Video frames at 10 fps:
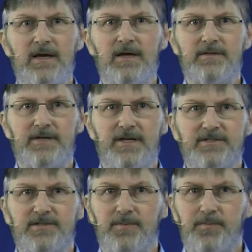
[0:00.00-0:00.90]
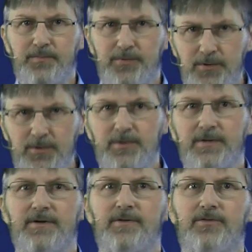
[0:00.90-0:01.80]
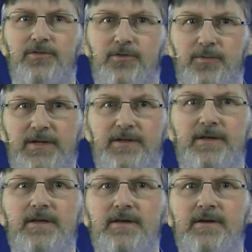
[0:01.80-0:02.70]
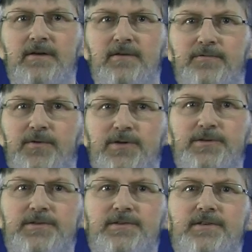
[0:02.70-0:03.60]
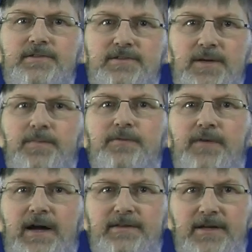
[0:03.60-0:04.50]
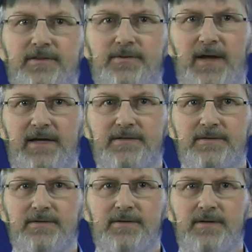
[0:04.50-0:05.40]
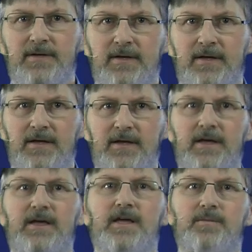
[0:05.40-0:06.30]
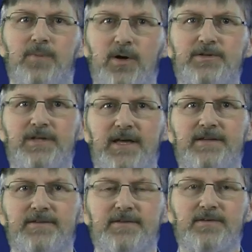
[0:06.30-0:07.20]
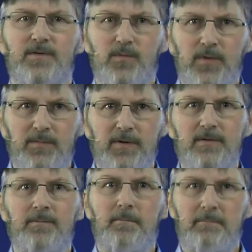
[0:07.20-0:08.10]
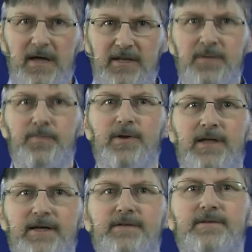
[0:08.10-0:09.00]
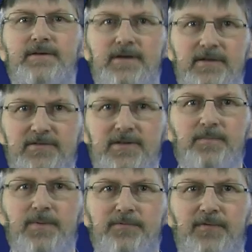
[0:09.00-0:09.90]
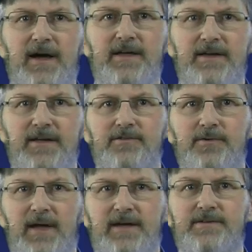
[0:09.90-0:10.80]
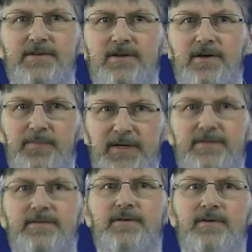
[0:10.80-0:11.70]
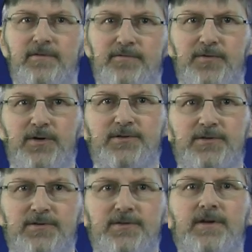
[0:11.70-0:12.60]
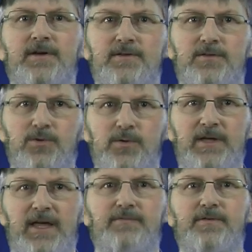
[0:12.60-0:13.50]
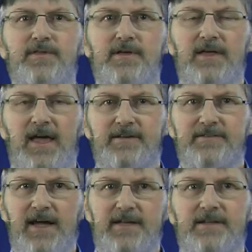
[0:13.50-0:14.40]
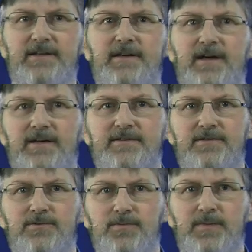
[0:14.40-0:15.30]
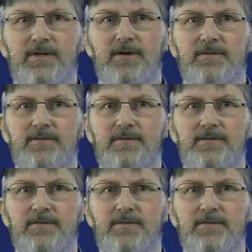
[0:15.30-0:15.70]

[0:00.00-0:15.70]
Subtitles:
There is pure 3D versus simplified interaction. In most cases, we will manipulate and simplify interaction a bit versus doing everything exactly as it should be done.